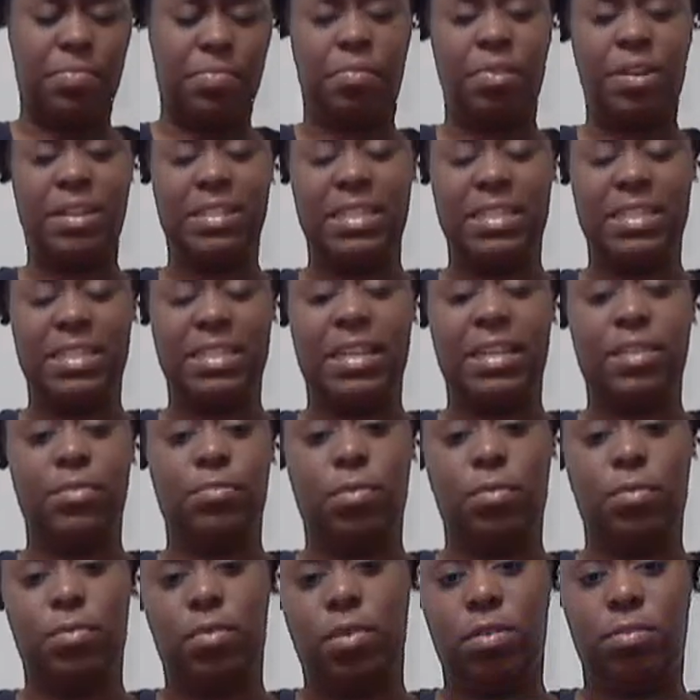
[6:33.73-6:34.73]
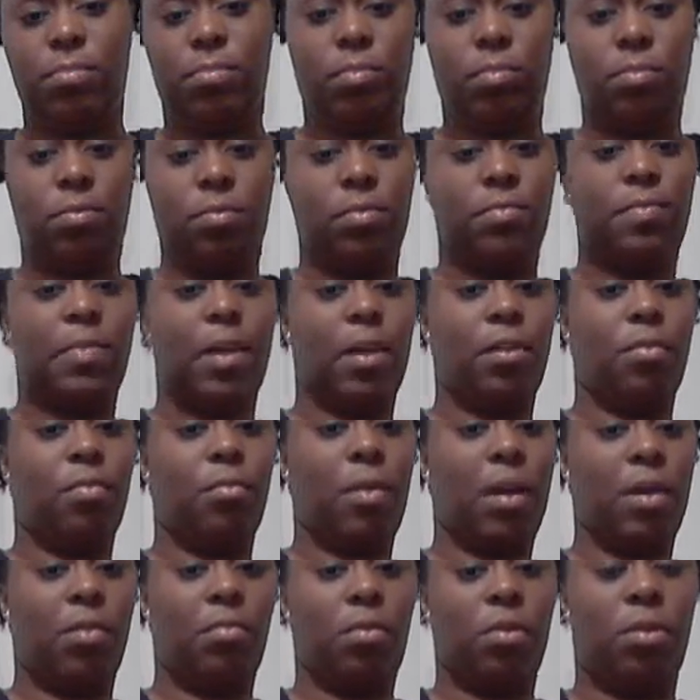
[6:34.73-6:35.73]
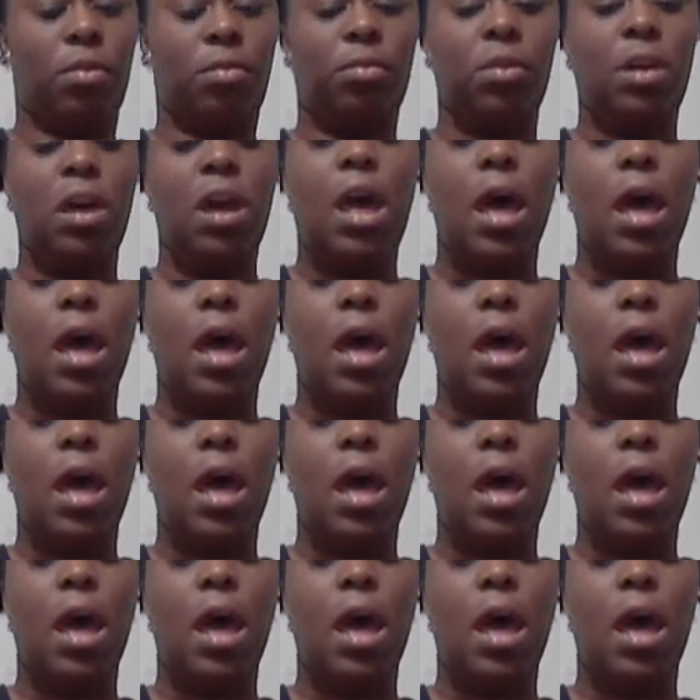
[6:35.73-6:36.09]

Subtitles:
Pointy is not the real word, right word.